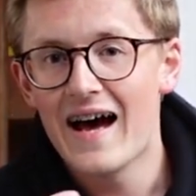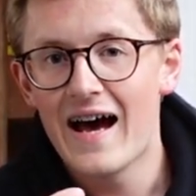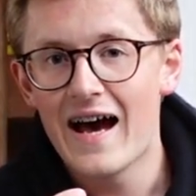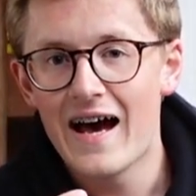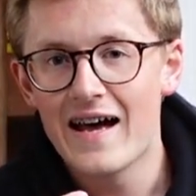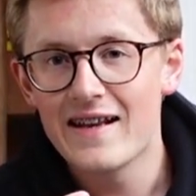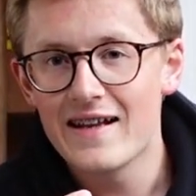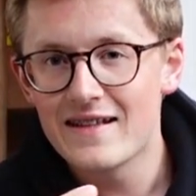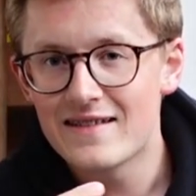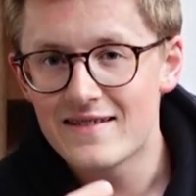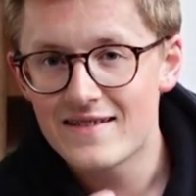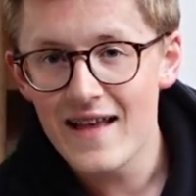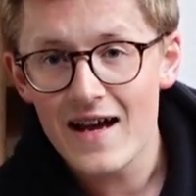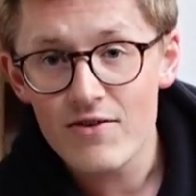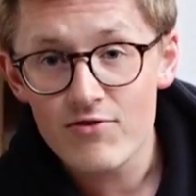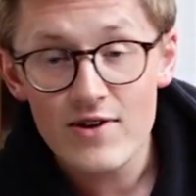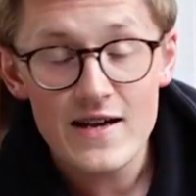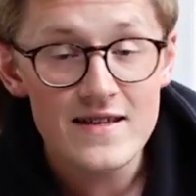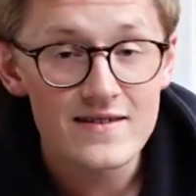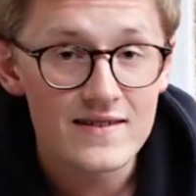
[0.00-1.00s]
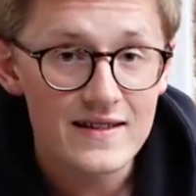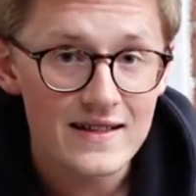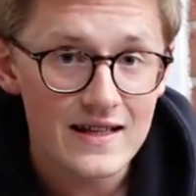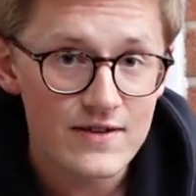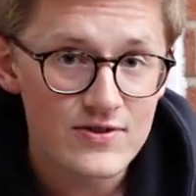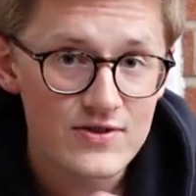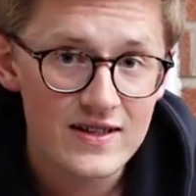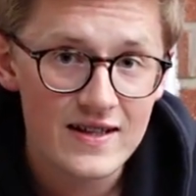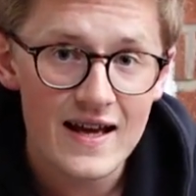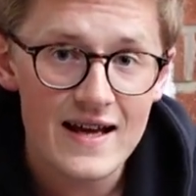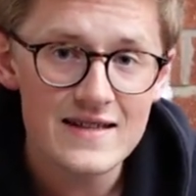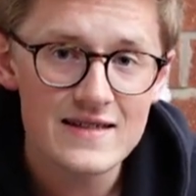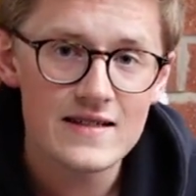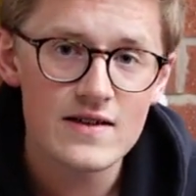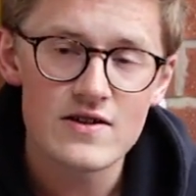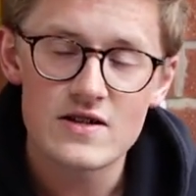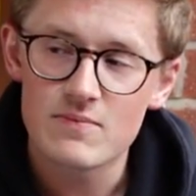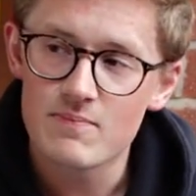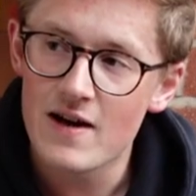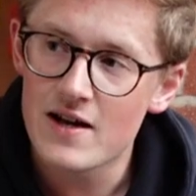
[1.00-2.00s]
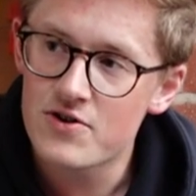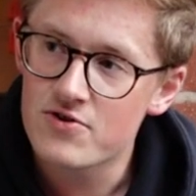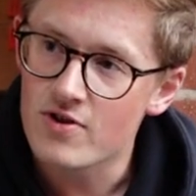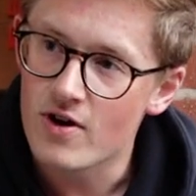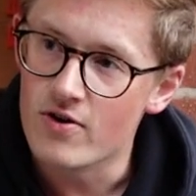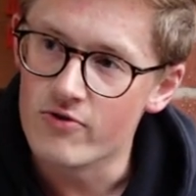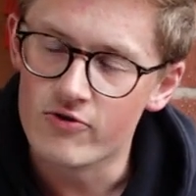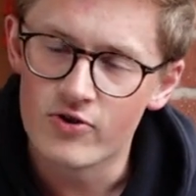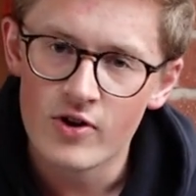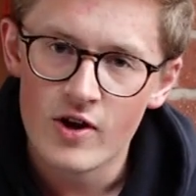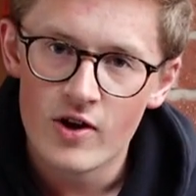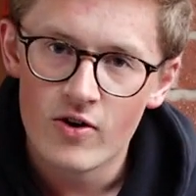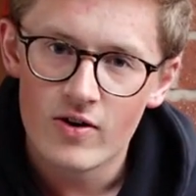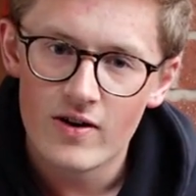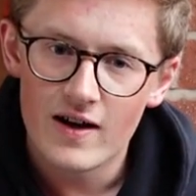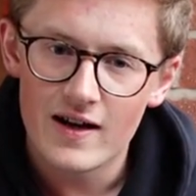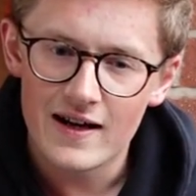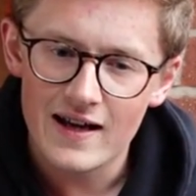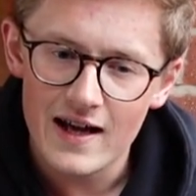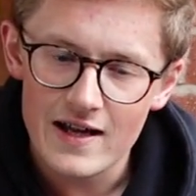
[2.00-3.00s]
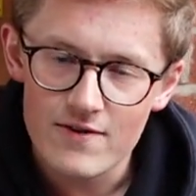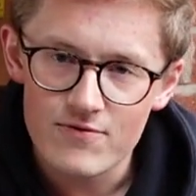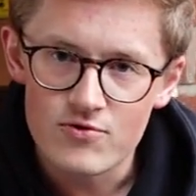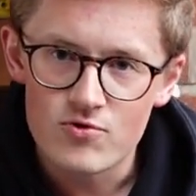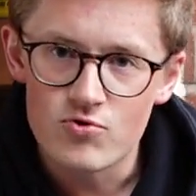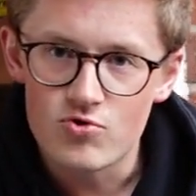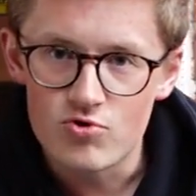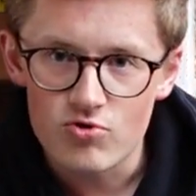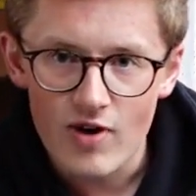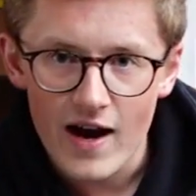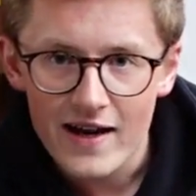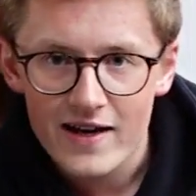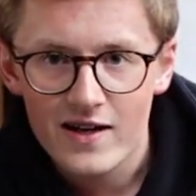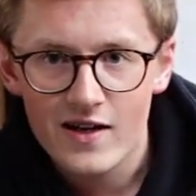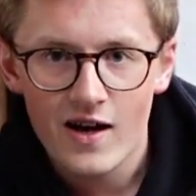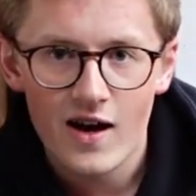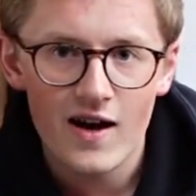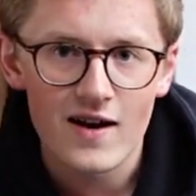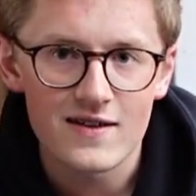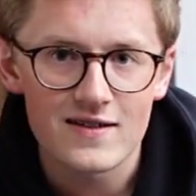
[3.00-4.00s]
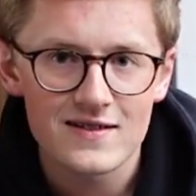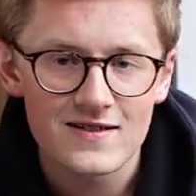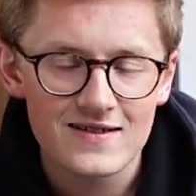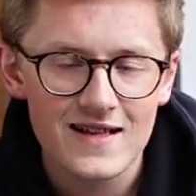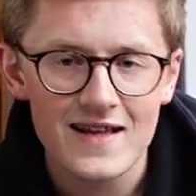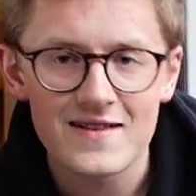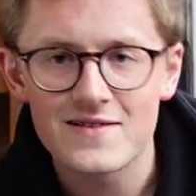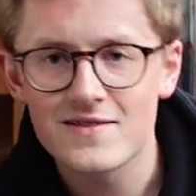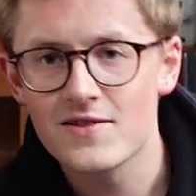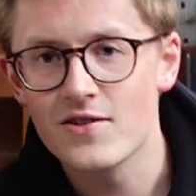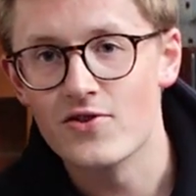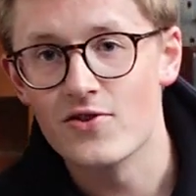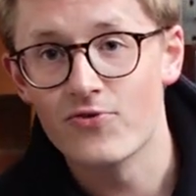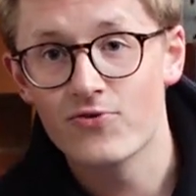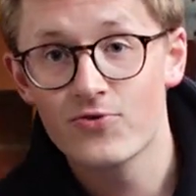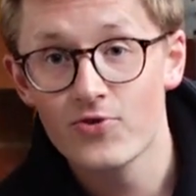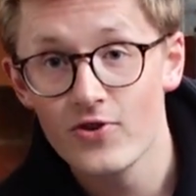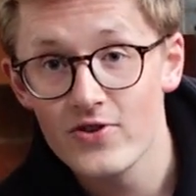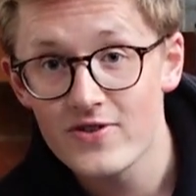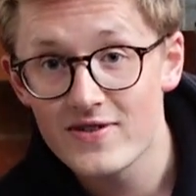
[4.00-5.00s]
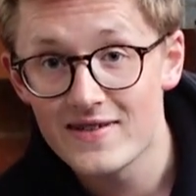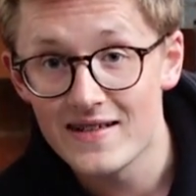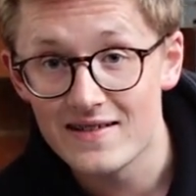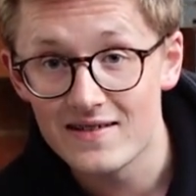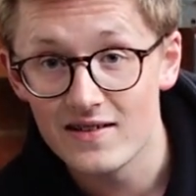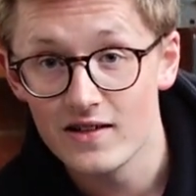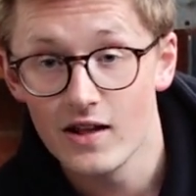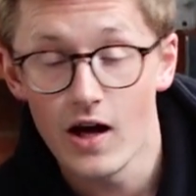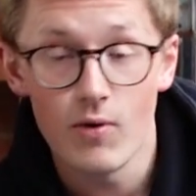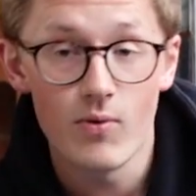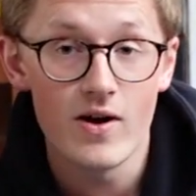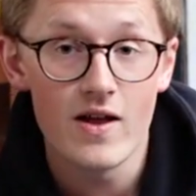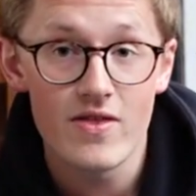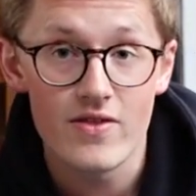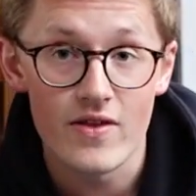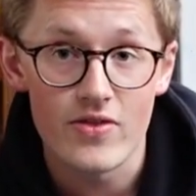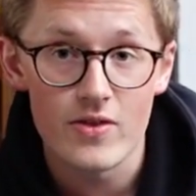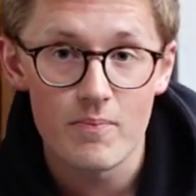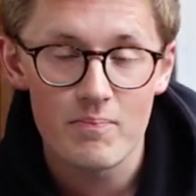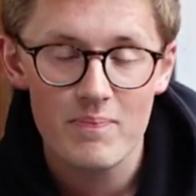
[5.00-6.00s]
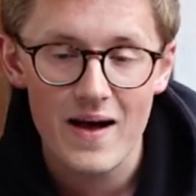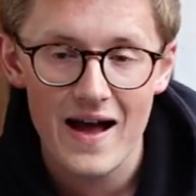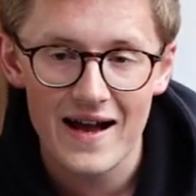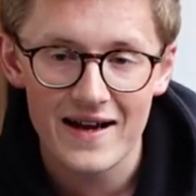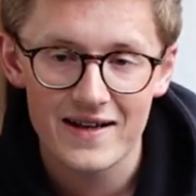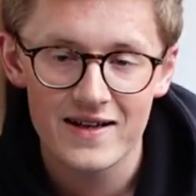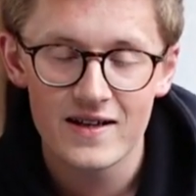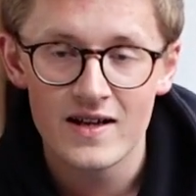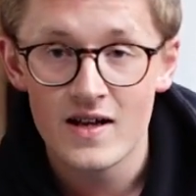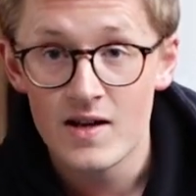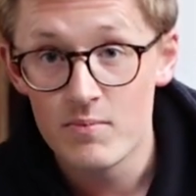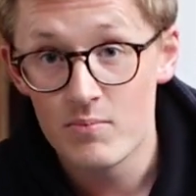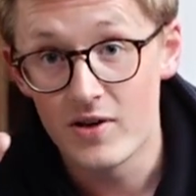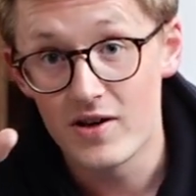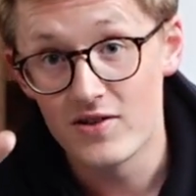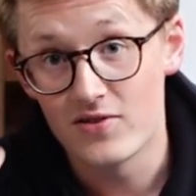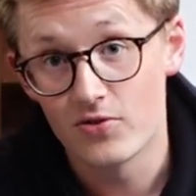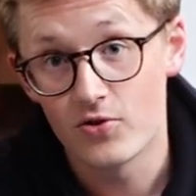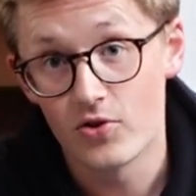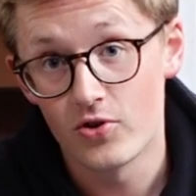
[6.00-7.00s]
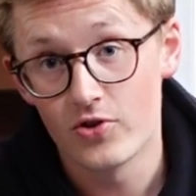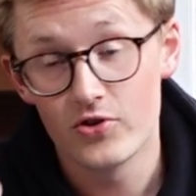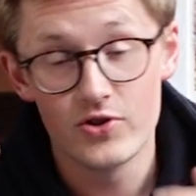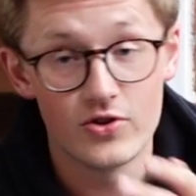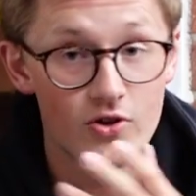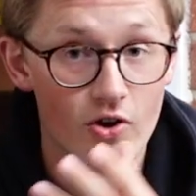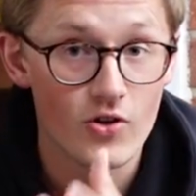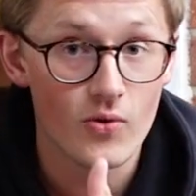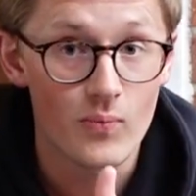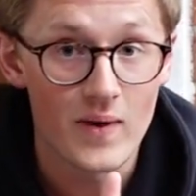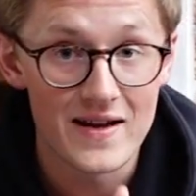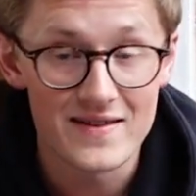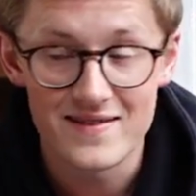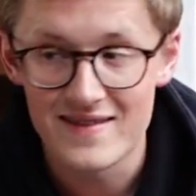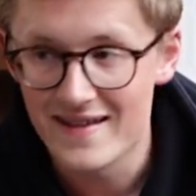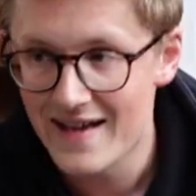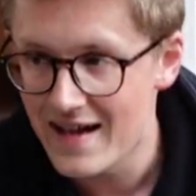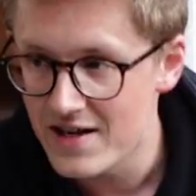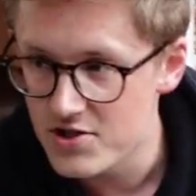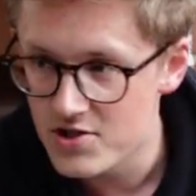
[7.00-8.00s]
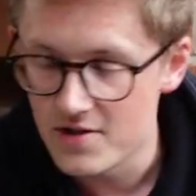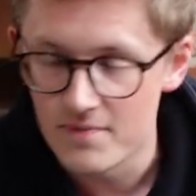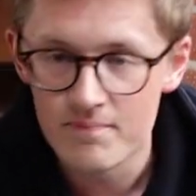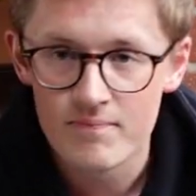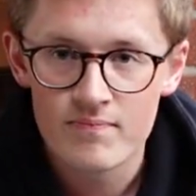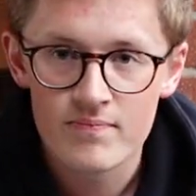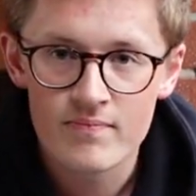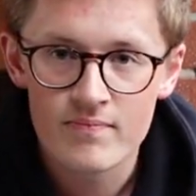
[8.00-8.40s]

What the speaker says: And it's that reason that gives K-Series Metros a kind of drag car stance, so the front sits lower than the back, because of course you've got the weight of the engine.